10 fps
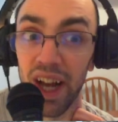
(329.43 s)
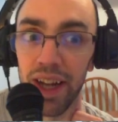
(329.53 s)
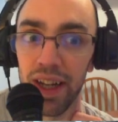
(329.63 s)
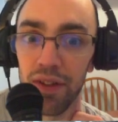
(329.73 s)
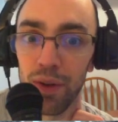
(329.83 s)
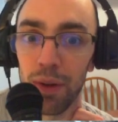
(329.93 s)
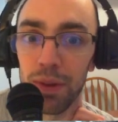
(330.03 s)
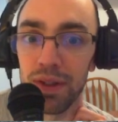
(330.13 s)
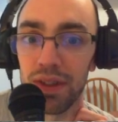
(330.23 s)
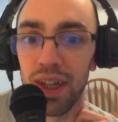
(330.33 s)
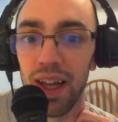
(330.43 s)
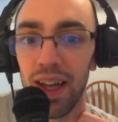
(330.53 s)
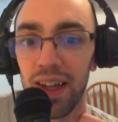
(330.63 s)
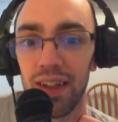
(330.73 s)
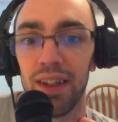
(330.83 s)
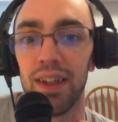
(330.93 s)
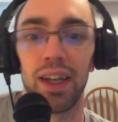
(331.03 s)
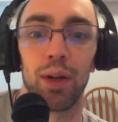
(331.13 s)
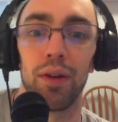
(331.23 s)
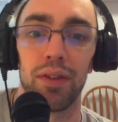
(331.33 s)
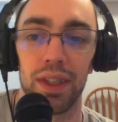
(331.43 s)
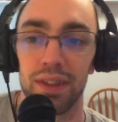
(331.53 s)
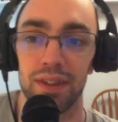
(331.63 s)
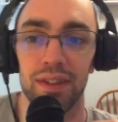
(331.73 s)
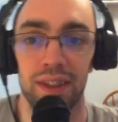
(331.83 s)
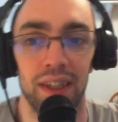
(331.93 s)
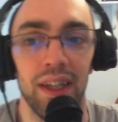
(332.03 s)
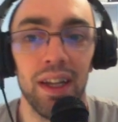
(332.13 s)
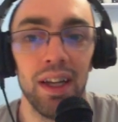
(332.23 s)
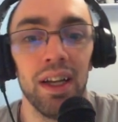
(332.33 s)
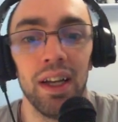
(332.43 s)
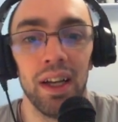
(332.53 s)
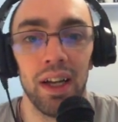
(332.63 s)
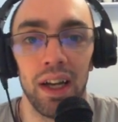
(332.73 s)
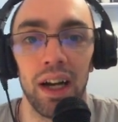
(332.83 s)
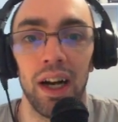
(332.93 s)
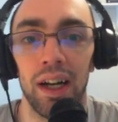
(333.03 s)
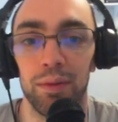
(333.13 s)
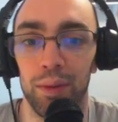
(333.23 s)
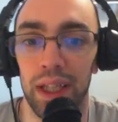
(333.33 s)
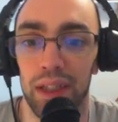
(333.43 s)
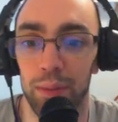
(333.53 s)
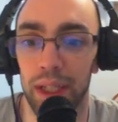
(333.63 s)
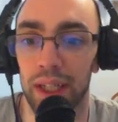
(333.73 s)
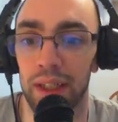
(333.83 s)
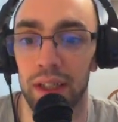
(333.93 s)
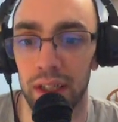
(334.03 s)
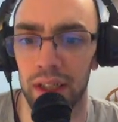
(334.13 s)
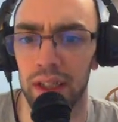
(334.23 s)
9 heavy weapons equivalents. We get this beacon.